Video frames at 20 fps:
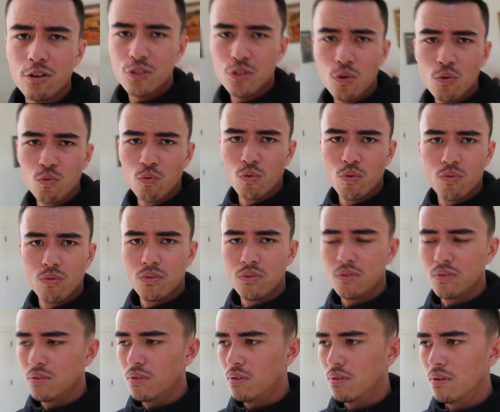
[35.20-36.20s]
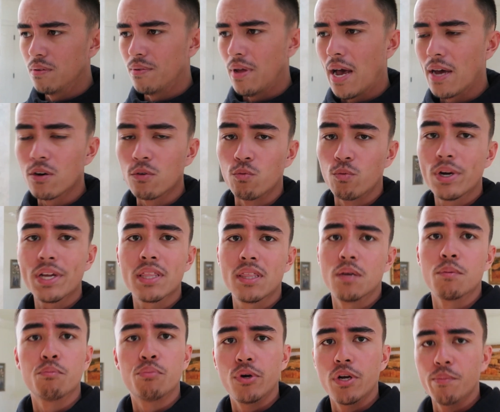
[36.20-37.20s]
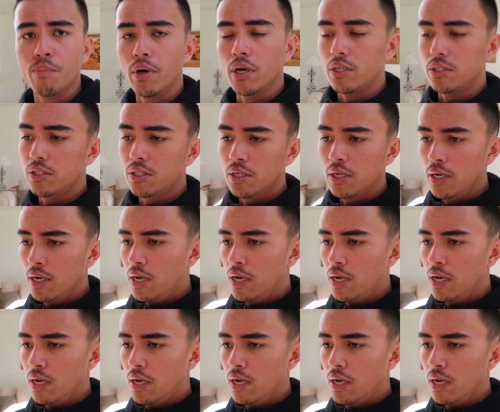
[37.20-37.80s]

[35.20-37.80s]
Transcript: also how to rig them pretty much.